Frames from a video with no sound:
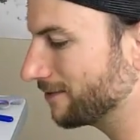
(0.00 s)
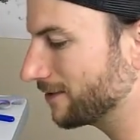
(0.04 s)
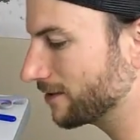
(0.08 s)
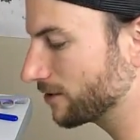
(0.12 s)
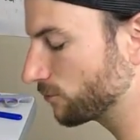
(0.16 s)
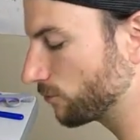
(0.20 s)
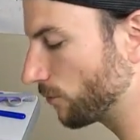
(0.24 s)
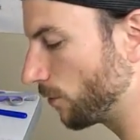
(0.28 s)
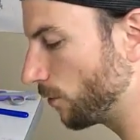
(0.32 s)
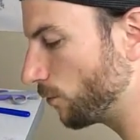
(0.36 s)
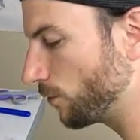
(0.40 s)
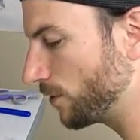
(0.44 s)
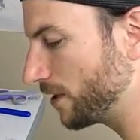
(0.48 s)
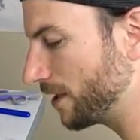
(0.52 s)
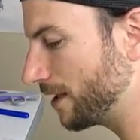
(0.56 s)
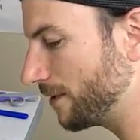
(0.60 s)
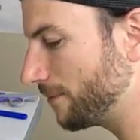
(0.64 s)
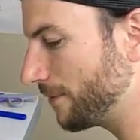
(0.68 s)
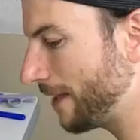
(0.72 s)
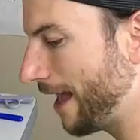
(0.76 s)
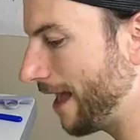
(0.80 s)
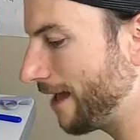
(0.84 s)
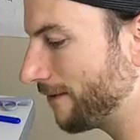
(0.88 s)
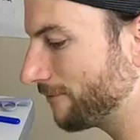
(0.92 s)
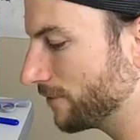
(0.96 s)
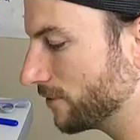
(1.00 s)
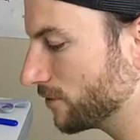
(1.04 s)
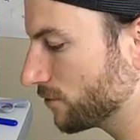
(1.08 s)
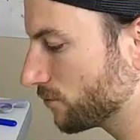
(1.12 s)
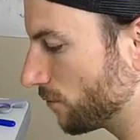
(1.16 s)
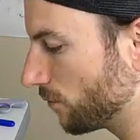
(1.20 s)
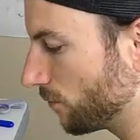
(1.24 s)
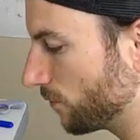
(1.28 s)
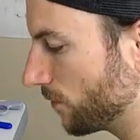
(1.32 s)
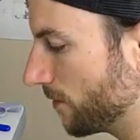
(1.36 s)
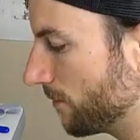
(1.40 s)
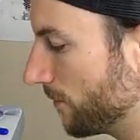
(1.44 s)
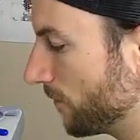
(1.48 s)
this roll hem, 1/2 inch
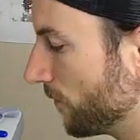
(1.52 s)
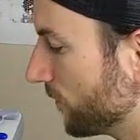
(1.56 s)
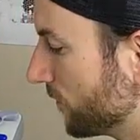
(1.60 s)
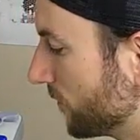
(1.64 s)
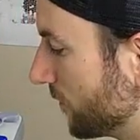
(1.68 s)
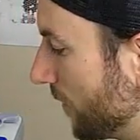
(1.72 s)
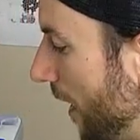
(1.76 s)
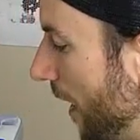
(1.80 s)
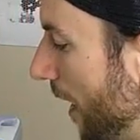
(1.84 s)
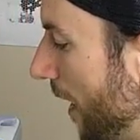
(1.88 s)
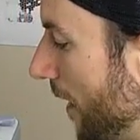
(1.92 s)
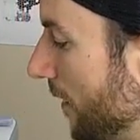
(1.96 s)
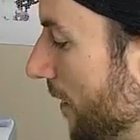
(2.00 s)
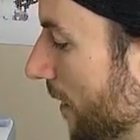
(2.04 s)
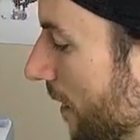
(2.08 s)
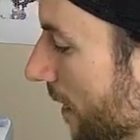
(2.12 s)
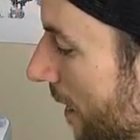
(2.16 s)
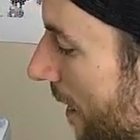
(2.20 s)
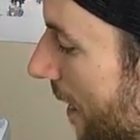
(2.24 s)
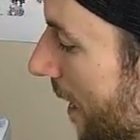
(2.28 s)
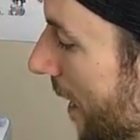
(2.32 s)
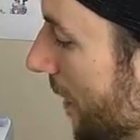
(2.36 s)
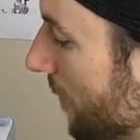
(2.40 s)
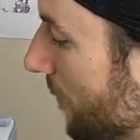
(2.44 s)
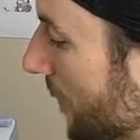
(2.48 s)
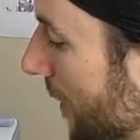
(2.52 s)
roll hem on the side, and